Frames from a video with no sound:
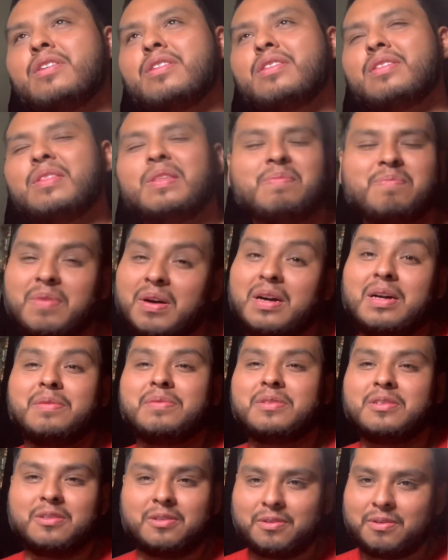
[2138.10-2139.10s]
the pops
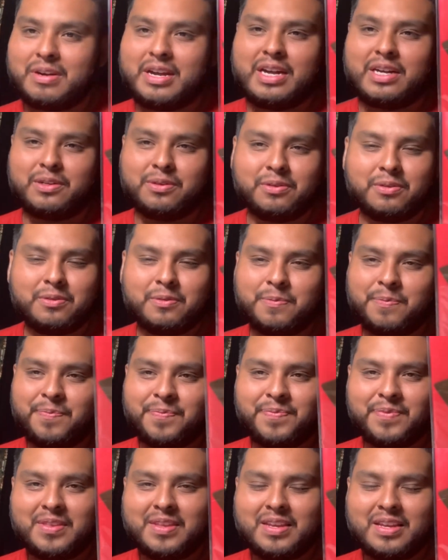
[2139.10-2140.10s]
and crackle.
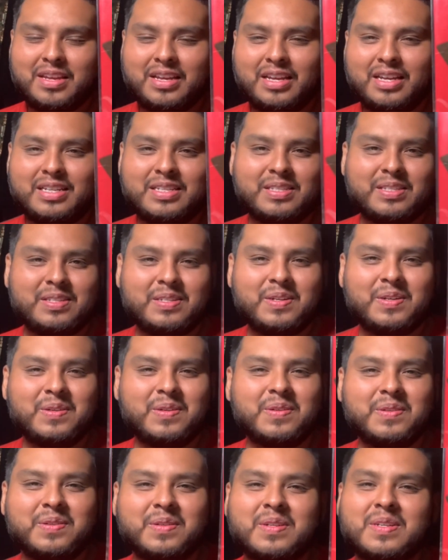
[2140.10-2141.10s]
And
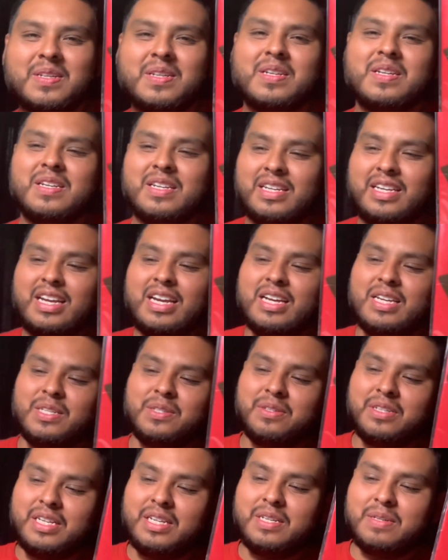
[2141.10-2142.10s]
so, yeah, you'll
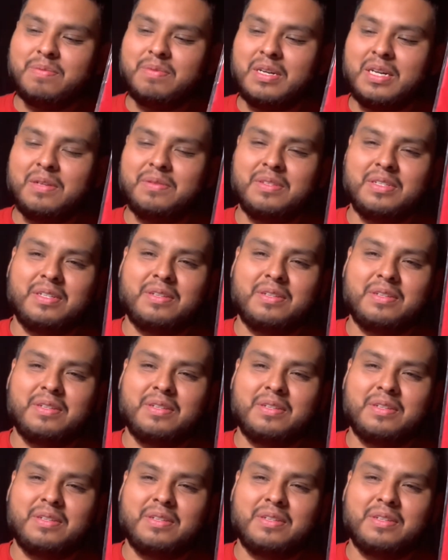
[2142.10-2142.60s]
hear pops and